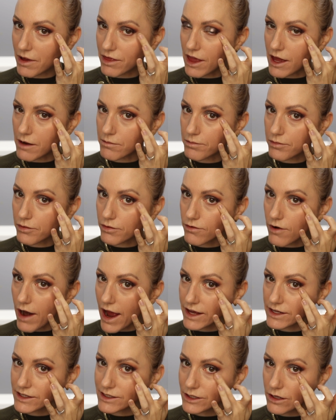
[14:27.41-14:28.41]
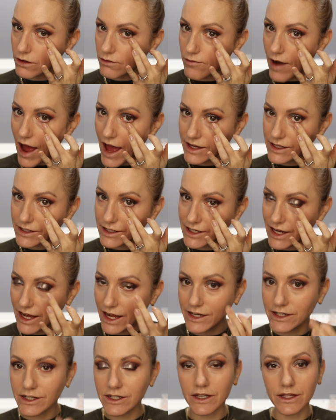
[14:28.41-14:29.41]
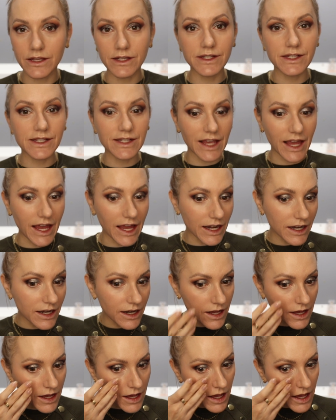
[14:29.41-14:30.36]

and then press the rest into the skin